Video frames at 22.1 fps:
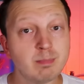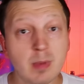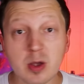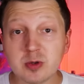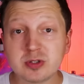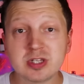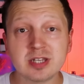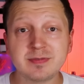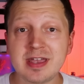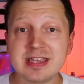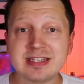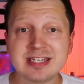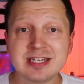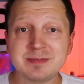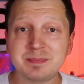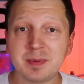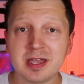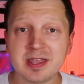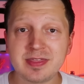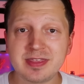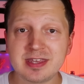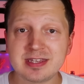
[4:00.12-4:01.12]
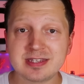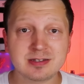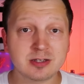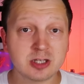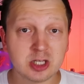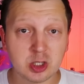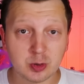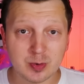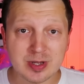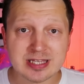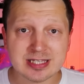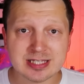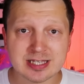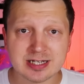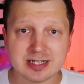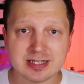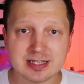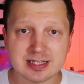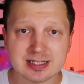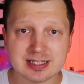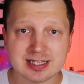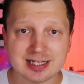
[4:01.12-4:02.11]
Motivated by this
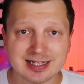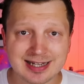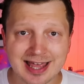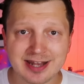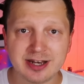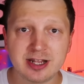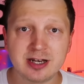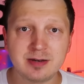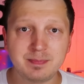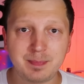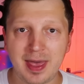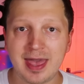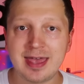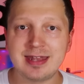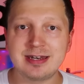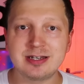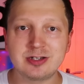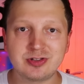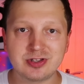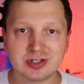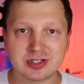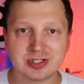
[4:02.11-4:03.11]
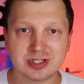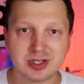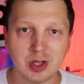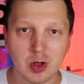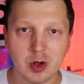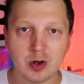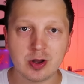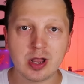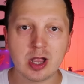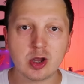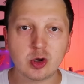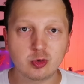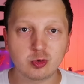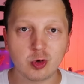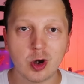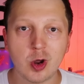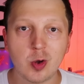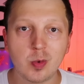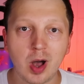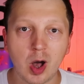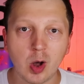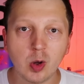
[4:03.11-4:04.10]
coincidence, Lennon penned the song
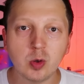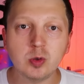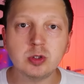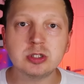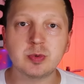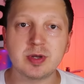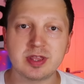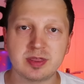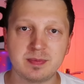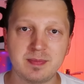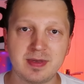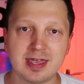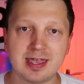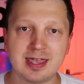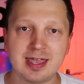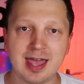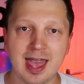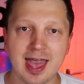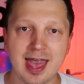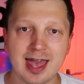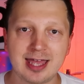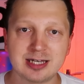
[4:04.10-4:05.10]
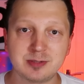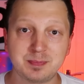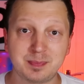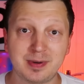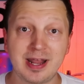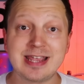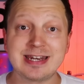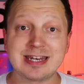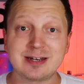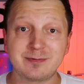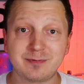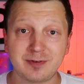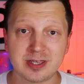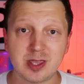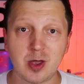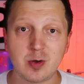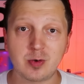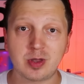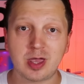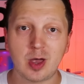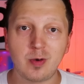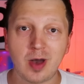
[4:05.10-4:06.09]
Grow Old With Me and played it for
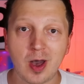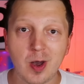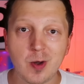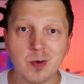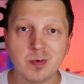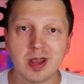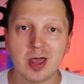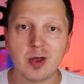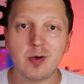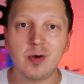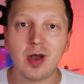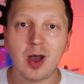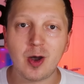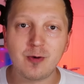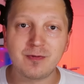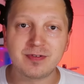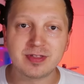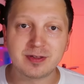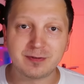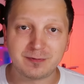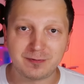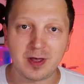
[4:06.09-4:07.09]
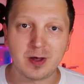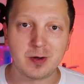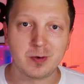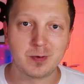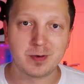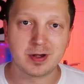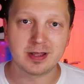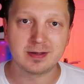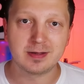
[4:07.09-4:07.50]
Yoko Ono over the phone.